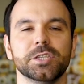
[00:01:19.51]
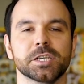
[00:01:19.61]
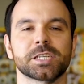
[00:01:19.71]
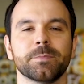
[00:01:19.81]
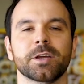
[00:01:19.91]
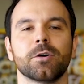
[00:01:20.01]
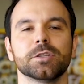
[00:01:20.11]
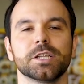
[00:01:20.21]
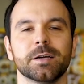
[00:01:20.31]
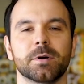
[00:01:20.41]
Using something
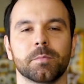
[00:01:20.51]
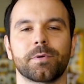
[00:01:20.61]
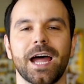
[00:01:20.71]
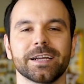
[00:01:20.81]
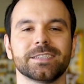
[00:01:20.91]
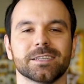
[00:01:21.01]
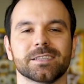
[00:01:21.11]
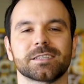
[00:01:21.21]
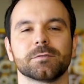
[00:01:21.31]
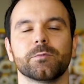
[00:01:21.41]
called deliberate
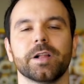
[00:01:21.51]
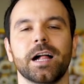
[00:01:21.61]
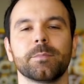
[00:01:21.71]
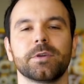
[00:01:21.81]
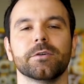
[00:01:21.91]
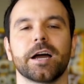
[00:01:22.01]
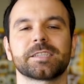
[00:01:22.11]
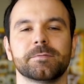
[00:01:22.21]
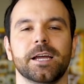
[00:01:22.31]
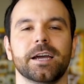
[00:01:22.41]
practice will help you
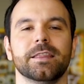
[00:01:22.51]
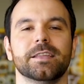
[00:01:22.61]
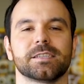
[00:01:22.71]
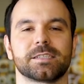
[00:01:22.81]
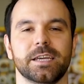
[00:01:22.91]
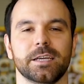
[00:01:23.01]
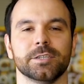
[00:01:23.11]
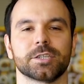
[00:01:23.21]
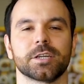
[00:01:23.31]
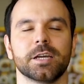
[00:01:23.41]
expedite this stage.